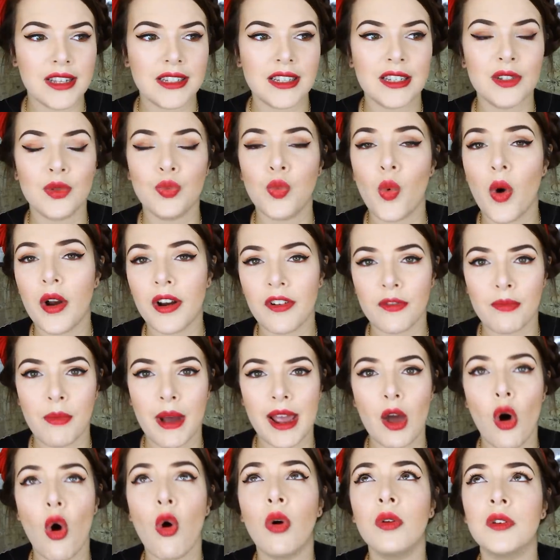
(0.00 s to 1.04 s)
This is one of
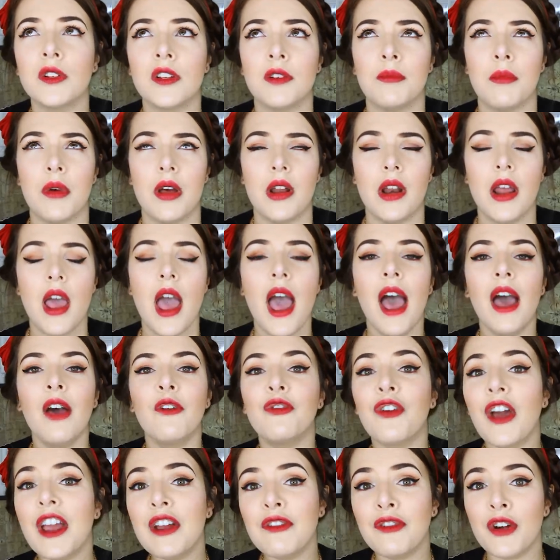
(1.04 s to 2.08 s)
my ultimate
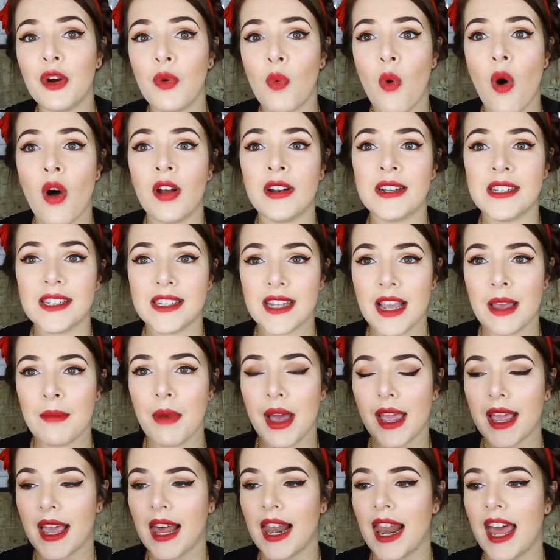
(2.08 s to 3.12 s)
favorite wands in
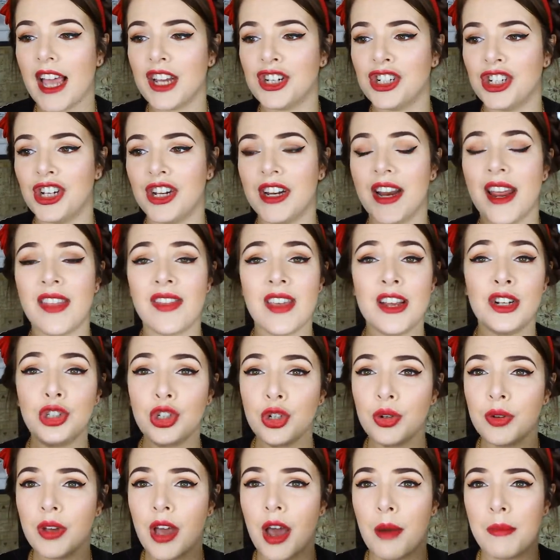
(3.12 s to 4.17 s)
my collection, and they
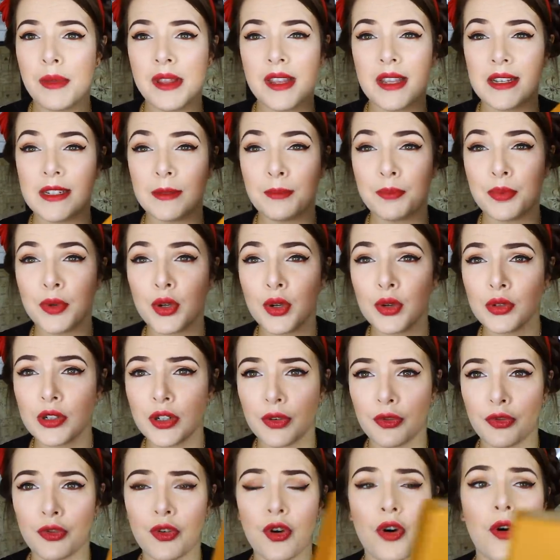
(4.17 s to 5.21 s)
do come in these
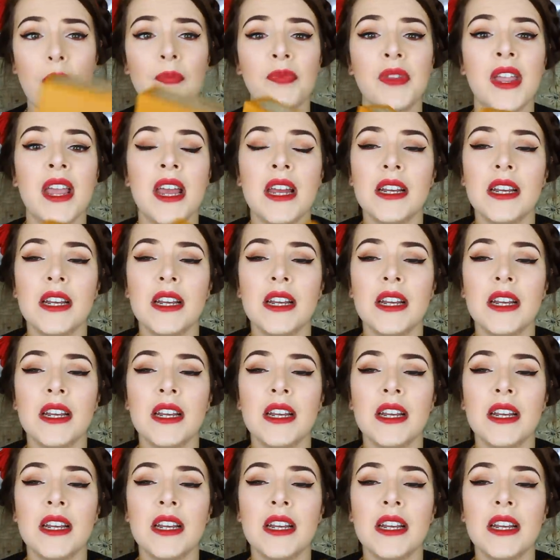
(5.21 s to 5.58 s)
beautiful